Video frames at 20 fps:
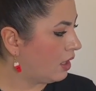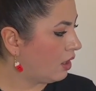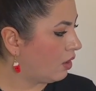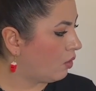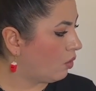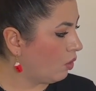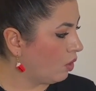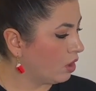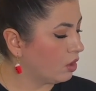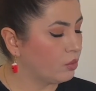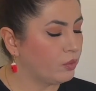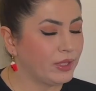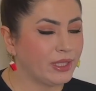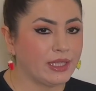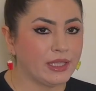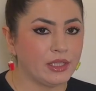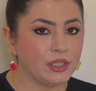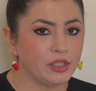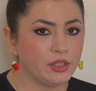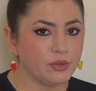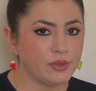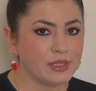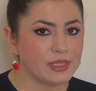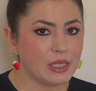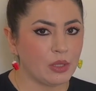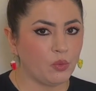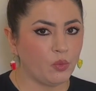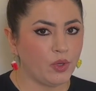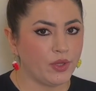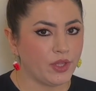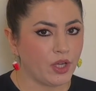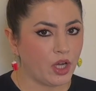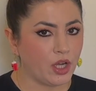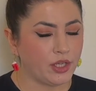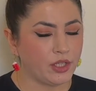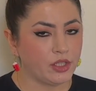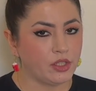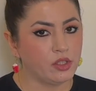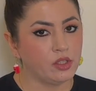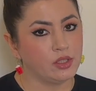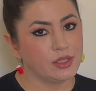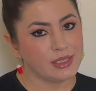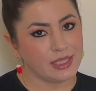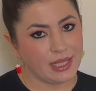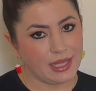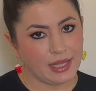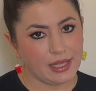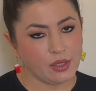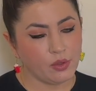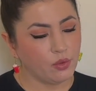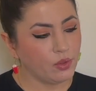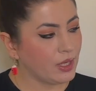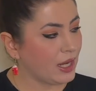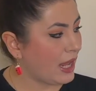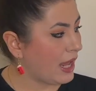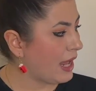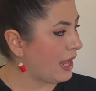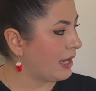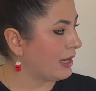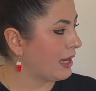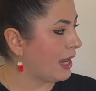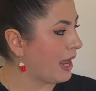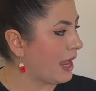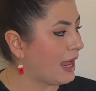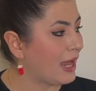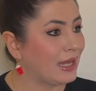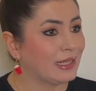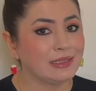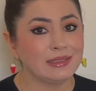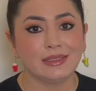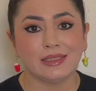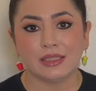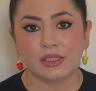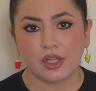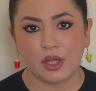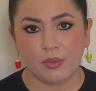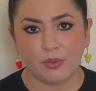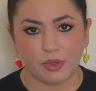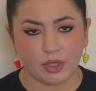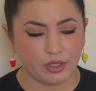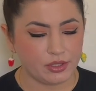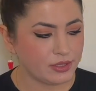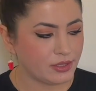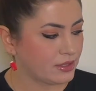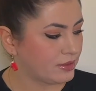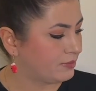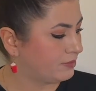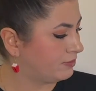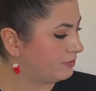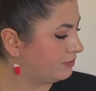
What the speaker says: Or we can use them with articles a or an and numbers,